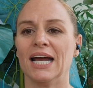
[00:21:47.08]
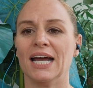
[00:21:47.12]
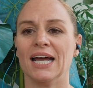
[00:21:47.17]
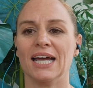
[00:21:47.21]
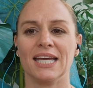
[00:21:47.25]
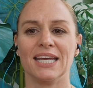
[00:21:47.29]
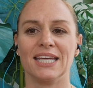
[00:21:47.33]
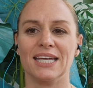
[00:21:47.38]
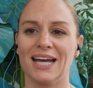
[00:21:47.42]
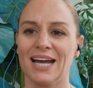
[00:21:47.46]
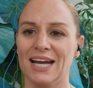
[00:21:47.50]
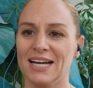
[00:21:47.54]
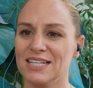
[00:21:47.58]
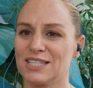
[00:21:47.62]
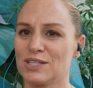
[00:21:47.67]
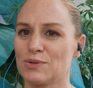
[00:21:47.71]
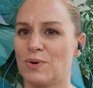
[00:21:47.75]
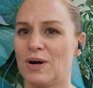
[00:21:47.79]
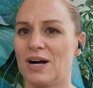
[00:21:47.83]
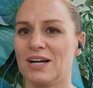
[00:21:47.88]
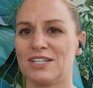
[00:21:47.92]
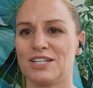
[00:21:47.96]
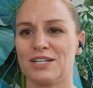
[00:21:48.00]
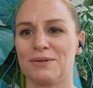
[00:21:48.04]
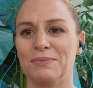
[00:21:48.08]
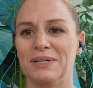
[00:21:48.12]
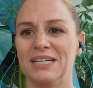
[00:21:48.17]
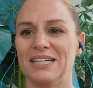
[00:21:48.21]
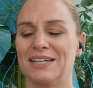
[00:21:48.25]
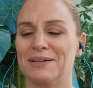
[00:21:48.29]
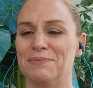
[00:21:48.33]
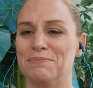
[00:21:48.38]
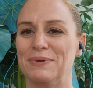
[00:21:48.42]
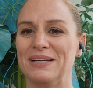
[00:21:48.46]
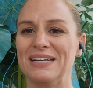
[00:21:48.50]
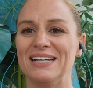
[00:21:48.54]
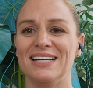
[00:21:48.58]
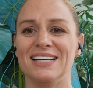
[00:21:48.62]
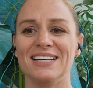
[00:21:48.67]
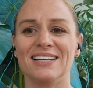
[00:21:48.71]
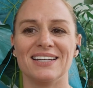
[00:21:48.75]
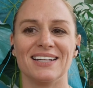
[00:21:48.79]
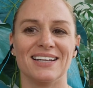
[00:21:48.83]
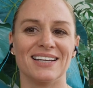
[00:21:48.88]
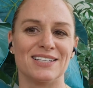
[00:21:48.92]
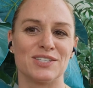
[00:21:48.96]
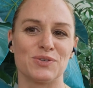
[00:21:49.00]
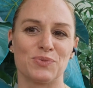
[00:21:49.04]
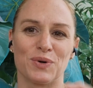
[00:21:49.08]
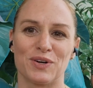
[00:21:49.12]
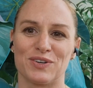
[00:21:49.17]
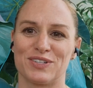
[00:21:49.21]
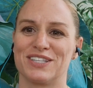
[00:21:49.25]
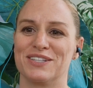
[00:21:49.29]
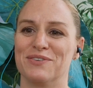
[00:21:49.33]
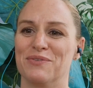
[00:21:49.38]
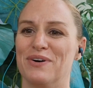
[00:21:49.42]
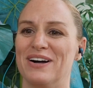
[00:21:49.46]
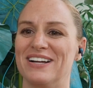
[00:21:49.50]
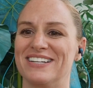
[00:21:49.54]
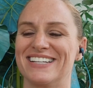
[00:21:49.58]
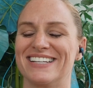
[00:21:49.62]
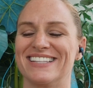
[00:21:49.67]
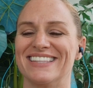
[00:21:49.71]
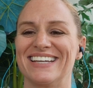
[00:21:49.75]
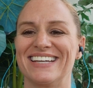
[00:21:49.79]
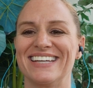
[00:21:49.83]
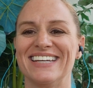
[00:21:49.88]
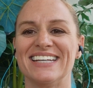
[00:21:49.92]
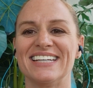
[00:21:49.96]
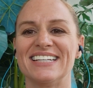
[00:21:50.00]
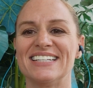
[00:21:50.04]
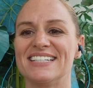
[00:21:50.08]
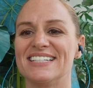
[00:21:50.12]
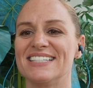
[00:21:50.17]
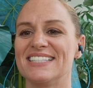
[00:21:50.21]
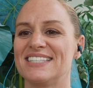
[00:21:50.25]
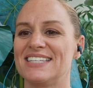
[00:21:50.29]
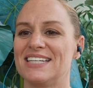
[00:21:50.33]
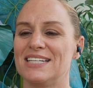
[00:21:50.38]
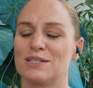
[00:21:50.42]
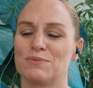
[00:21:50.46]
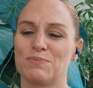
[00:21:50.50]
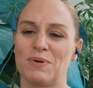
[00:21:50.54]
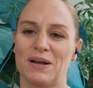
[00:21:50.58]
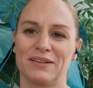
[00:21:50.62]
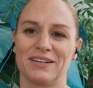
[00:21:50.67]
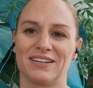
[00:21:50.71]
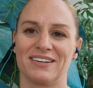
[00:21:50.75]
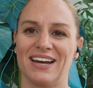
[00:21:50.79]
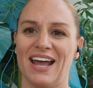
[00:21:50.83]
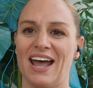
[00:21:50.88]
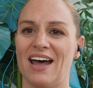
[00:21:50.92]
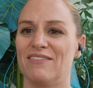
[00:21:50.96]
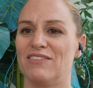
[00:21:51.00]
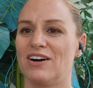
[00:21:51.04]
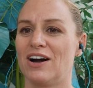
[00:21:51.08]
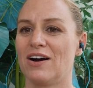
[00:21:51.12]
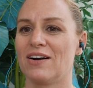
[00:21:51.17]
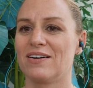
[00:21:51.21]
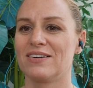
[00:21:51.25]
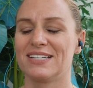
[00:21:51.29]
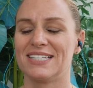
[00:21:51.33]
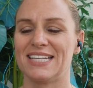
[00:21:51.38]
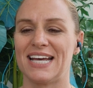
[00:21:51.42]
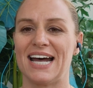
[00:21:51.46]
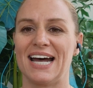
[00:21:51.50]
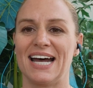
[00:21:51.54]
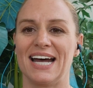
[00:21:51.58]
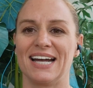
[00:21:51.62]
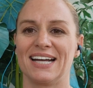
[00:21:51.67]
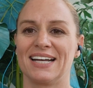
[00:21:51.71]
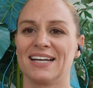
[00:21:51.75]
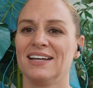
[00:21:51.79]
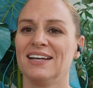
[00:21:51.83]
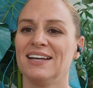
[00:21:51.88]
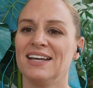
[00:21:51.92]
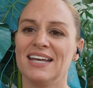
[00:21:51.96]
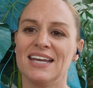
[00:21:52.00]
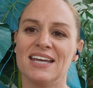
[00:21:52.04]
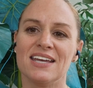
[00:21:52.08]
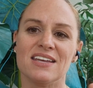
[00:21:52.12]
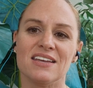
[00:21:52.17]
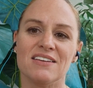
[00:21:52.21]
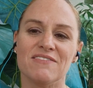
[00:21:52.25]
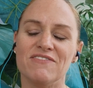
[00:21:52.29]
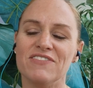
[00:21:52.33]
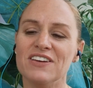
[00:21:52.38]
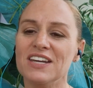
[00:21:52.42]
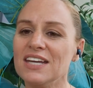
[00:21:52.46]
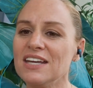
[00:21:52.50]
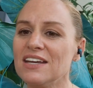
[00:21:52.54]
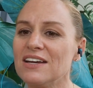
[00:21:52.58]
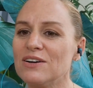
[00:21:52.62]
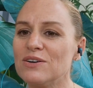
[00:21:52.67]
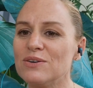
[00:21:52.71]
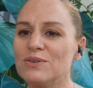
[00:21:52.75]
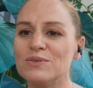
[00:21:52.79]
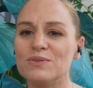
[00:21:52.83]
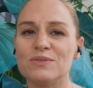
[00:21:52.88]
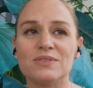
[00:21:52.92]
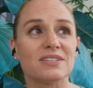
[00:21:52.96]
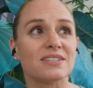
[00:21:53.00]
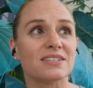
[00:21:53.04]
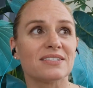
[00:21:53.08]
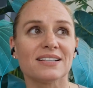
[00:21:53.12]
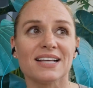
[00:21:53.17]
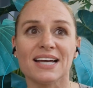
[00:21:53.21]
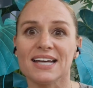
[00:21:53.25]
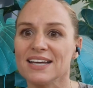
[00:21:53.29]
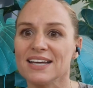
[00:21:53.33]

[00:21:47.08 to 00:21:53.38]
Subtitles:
he hates watching me compete. It's worse than watching the kids. He's probably going to have a heart attack. He videos like